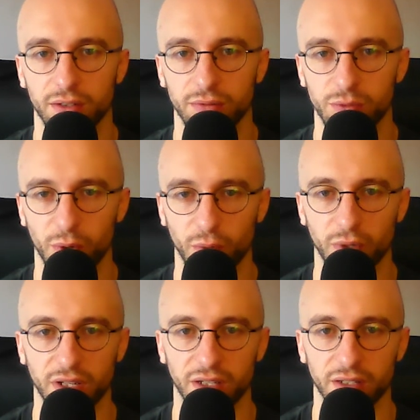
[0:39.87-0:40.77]
smoke
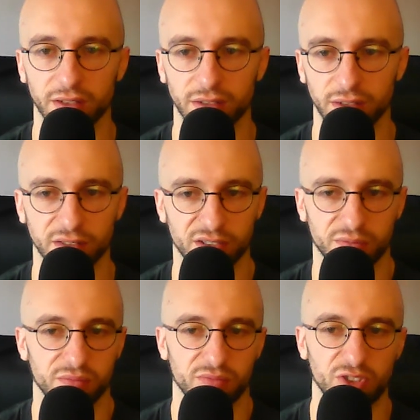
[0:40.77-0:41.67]
weed and to
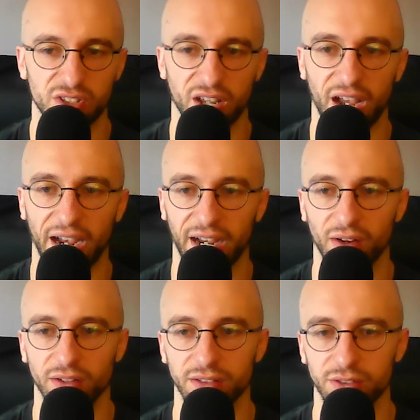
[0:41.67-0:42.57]
just just like hang
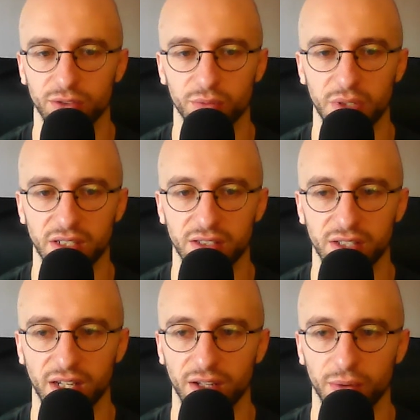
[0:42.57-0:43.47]
out and just sort of be
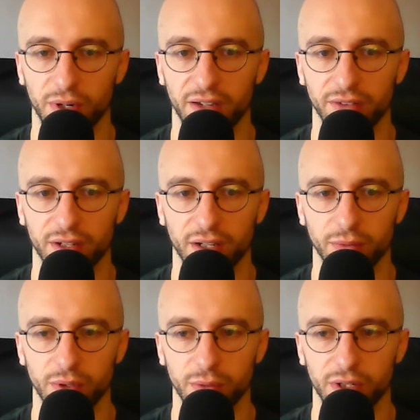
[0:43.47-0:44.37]
silly or whatever. Like
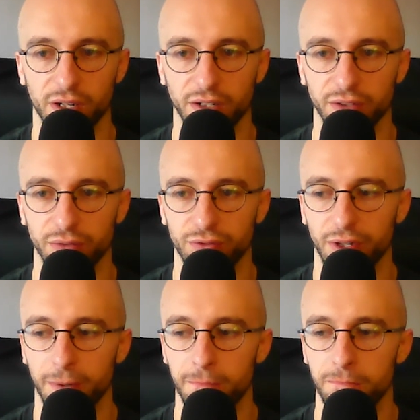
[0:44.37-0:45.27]
we were kind of
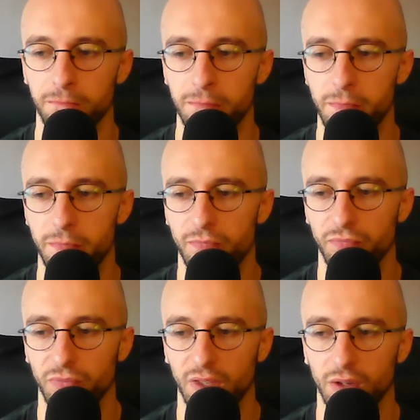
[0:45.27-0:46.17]
um,
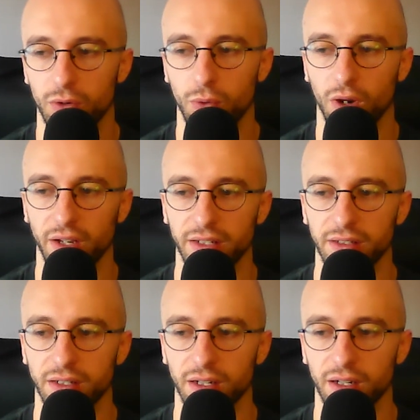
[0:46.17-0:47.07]
quite
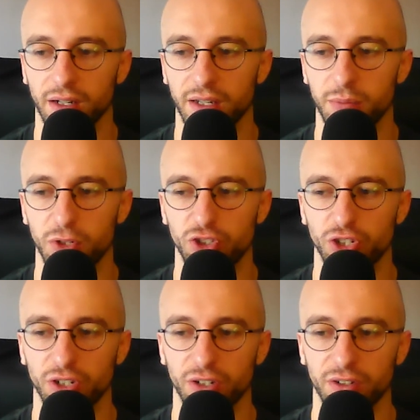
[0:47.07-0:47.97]
uh,
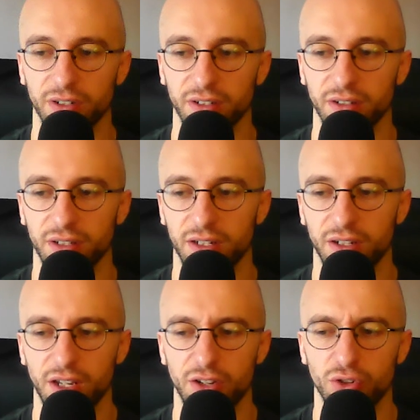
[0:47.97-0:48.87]
immature and in a,
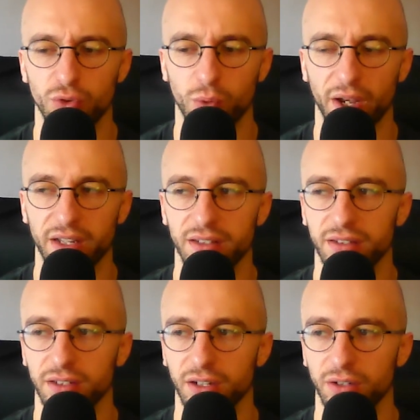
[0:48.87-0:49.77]
in a good way,
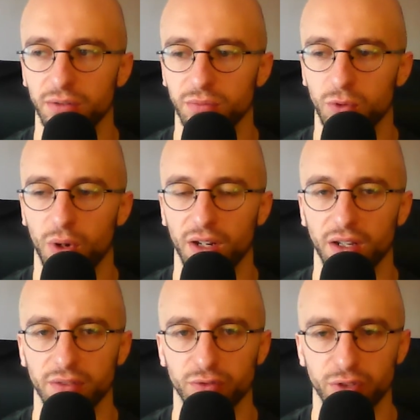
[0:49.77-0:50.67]
you know, quite
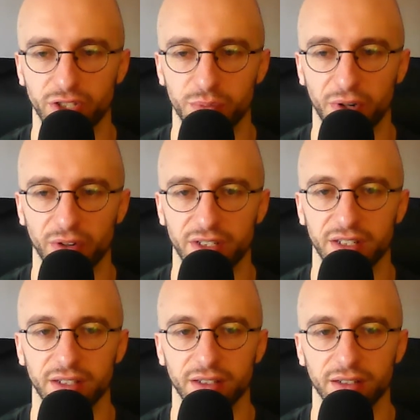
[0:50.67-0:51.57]
like free
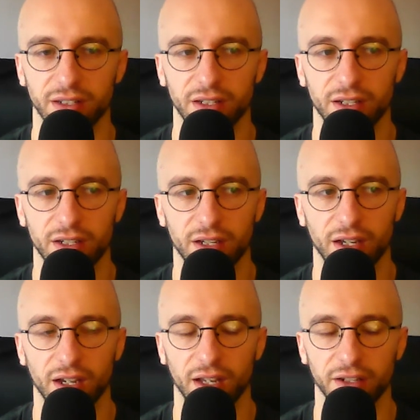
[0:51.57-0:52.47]
spirited and
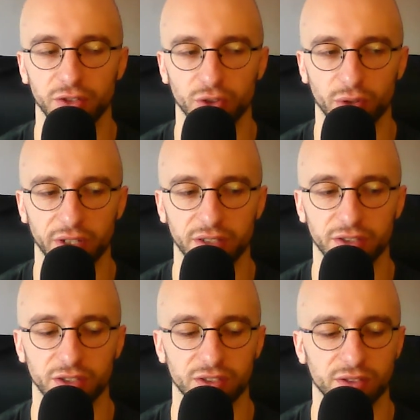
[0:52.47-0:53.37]
and enjoyed
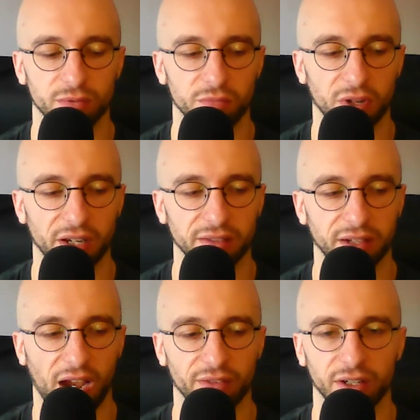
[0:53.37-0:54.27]
just like
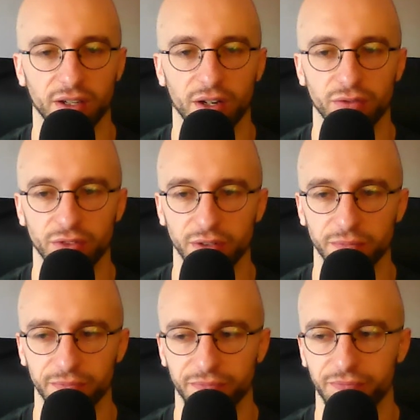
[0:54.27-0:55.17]
having a laugh and